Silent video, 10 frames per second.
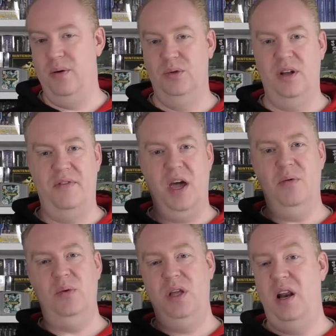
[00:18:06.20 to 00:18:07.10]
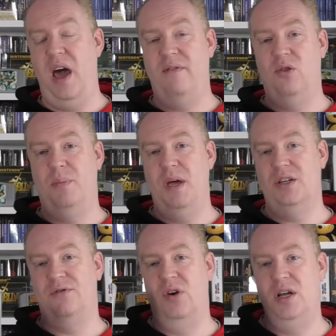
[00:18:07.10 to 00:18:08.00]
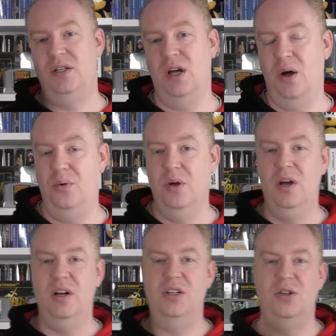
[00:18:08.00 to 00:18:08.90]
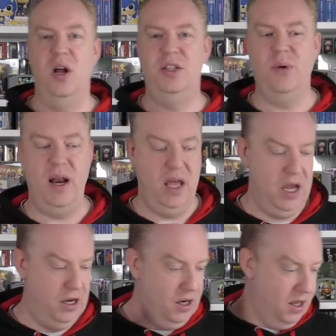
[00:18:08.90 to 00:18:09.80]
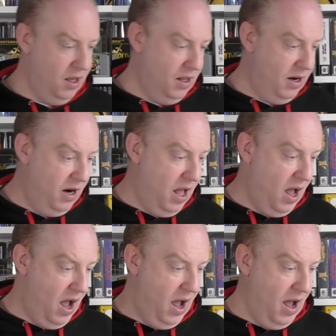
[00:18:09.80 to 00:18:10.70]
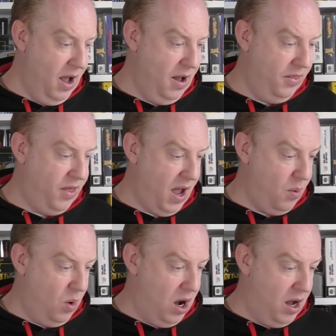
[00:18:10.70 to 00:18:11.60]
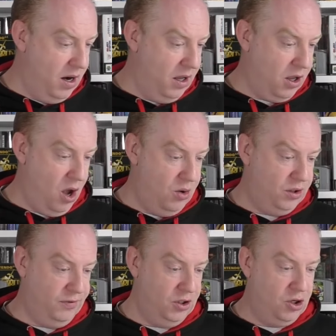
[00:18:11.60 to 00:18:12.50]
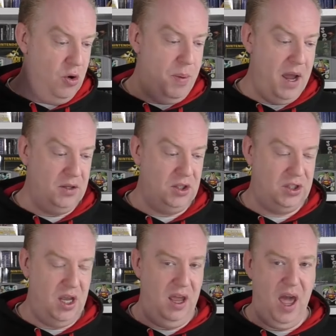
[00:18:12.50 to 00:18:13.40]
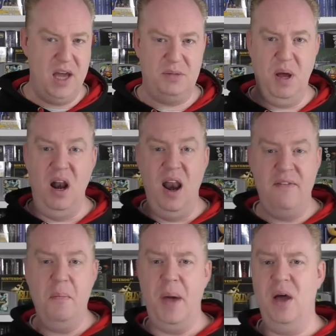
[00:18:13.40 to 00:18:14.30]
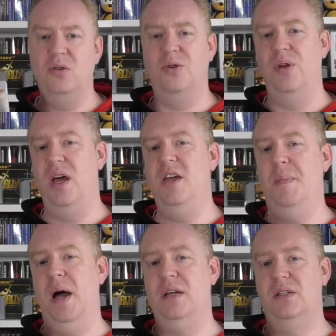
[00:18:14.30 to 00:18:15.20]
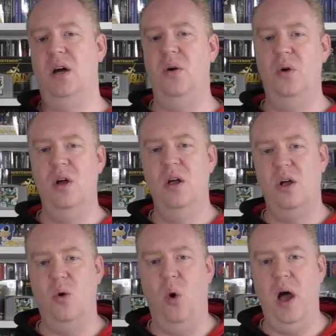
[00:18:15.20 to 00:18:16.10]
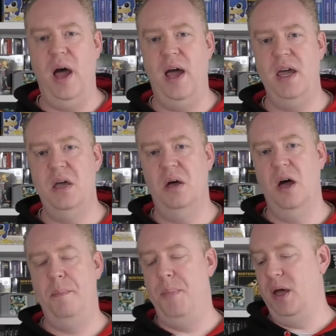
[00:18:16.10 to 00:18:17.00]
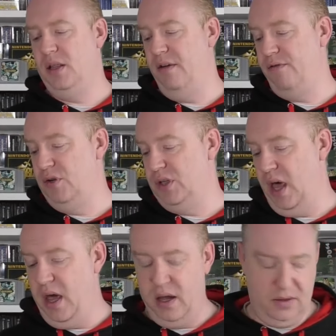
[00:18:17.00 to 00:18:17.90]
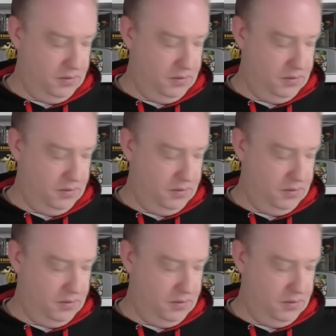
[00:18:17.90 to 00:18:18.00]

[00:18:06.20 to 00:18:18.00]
it was another game that we didn't have on the PS3, so decided to add it in. That one goes for £2 at CEX, but £11 on eBay, so quite a big difference there.